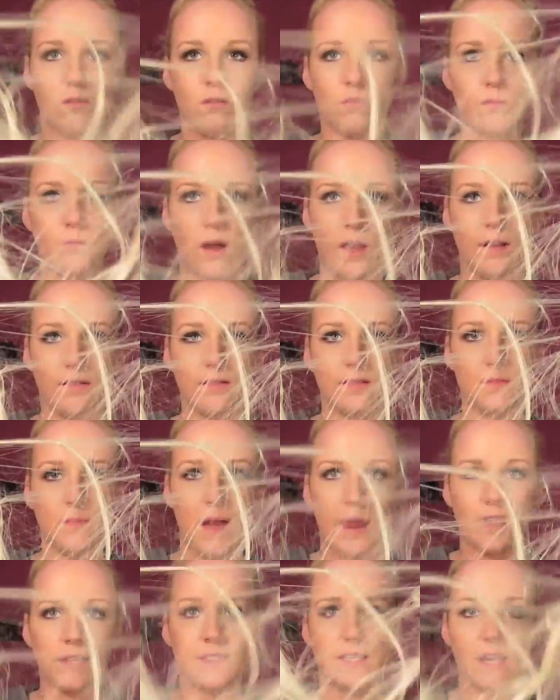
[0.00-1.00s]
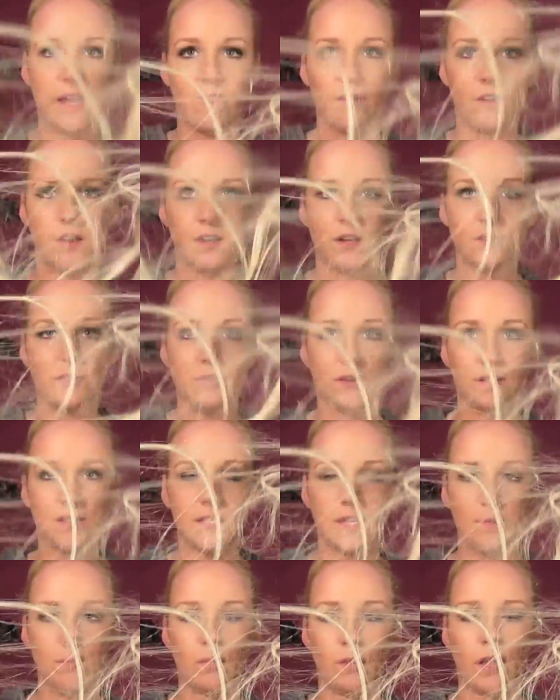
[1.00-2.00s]
wefts matted together, and as you can
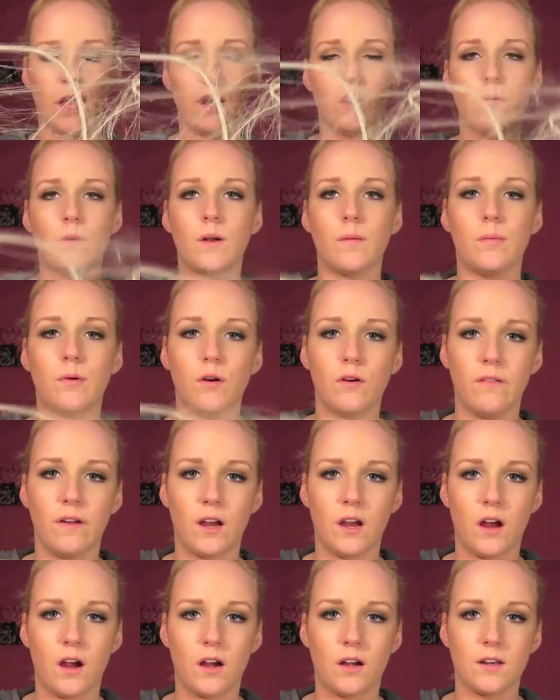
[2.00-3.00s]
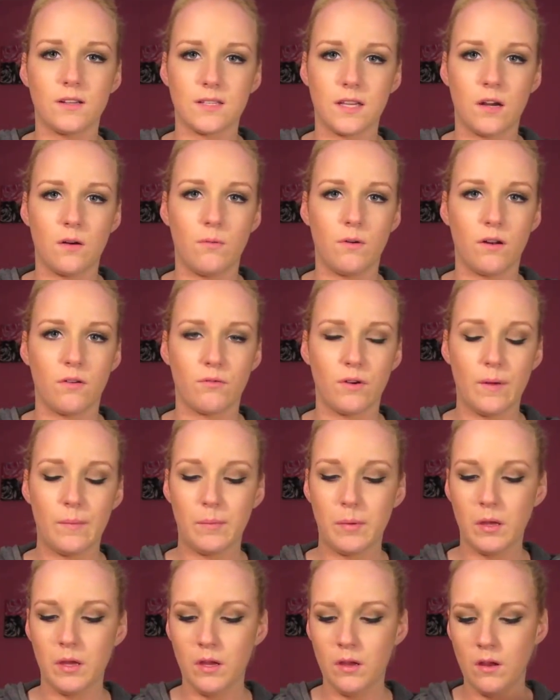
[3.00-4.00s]
see, I don't want to pull very hard because I don't want to
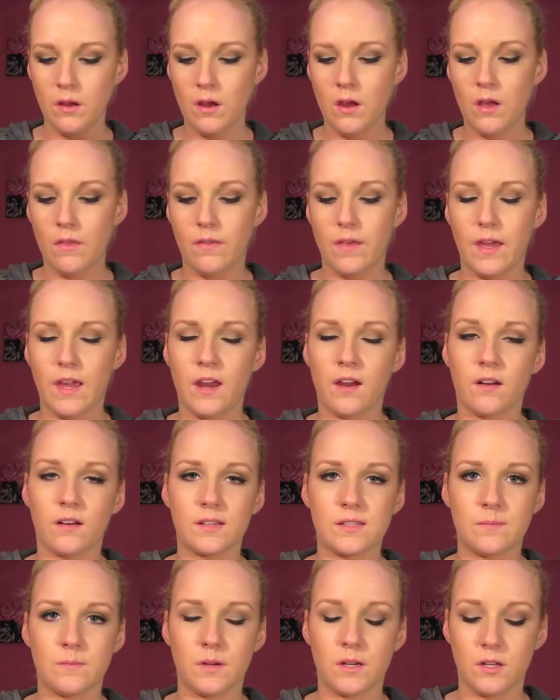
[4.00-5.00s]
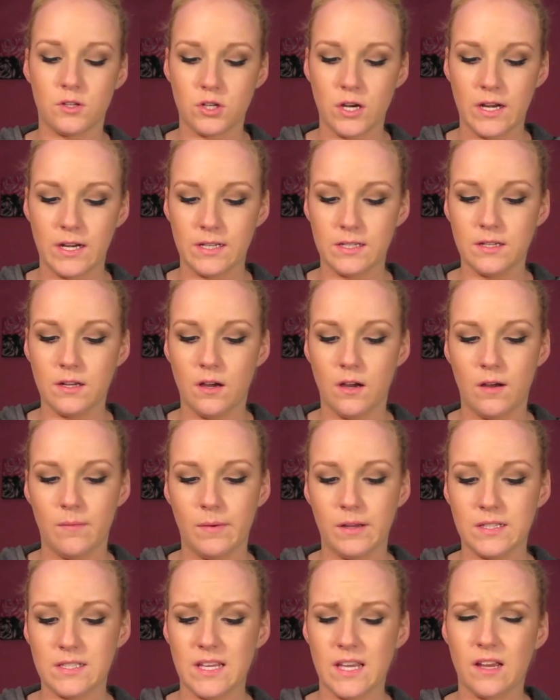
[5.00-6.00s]
rip the hair, because I'm going to try to
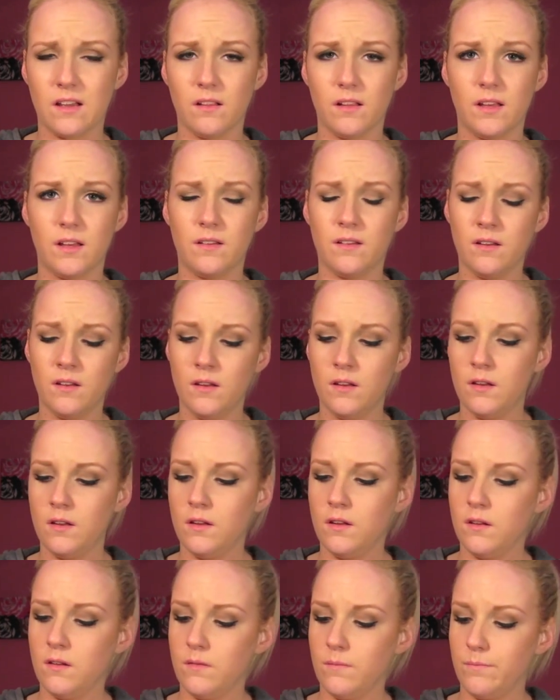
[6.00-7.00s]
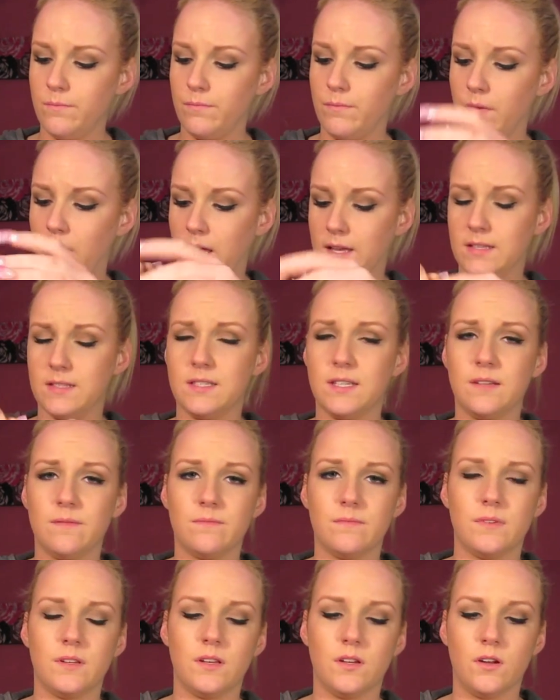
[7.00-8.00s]
untangle it, as
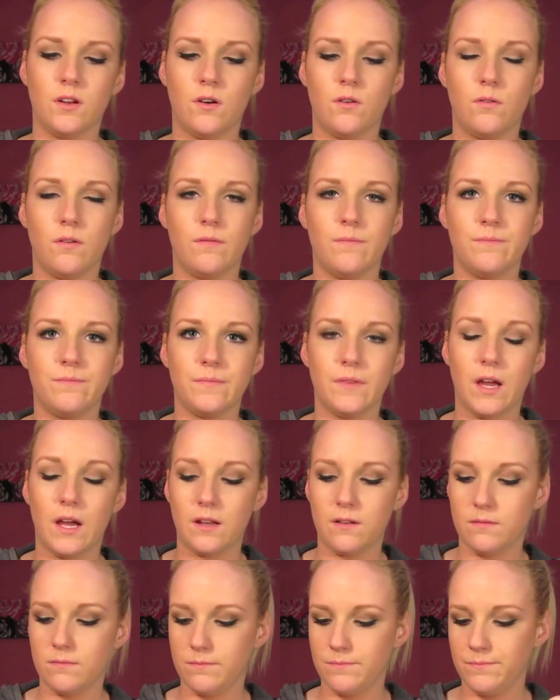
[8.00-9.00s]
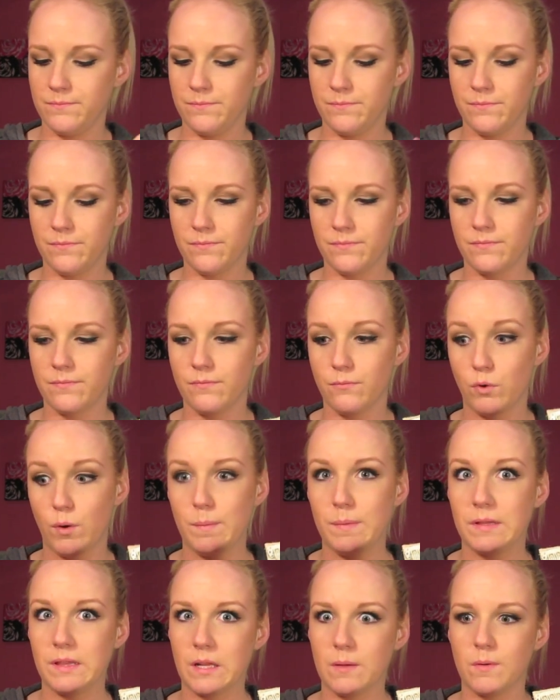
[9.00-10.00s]
you know, not
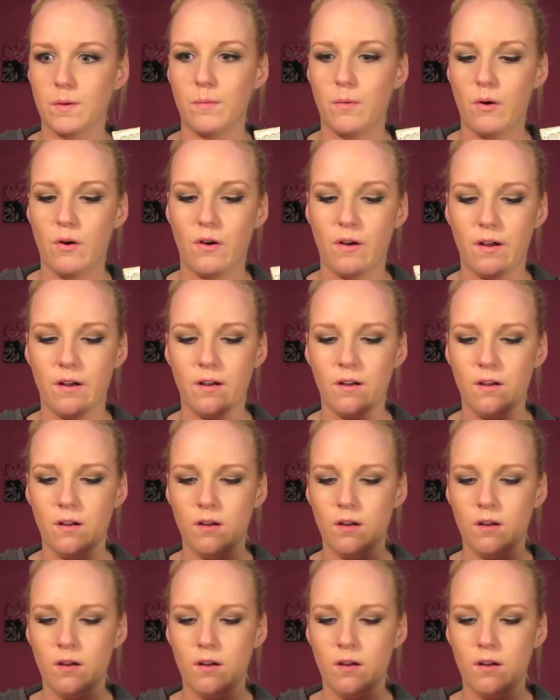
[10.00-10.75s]
ripping them apart.